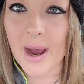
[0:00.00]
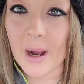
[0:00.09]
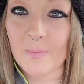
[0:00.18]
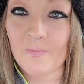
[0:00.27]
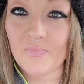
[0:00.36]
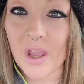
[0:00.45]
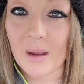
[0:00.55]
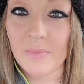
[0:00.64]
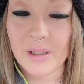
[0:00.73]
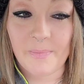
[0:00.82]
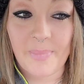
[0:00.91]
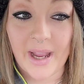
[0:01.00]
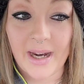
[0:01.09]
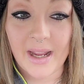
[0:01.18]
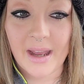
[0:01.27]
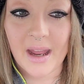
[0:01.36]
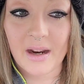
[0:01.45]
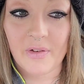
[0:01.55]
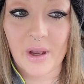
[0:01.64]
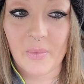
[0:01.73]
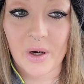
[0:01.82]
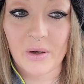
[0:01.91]
Um, I'm debating on if
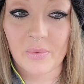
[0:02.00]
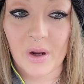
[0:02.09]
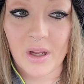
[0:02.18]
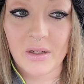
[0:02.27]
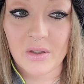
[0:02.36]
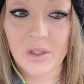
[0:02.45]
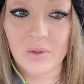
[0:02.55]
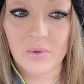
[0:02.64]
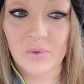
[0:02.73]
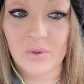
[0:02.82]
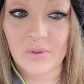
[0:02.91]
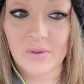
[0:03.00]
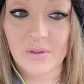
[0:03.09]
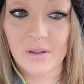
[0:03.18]
I want to run to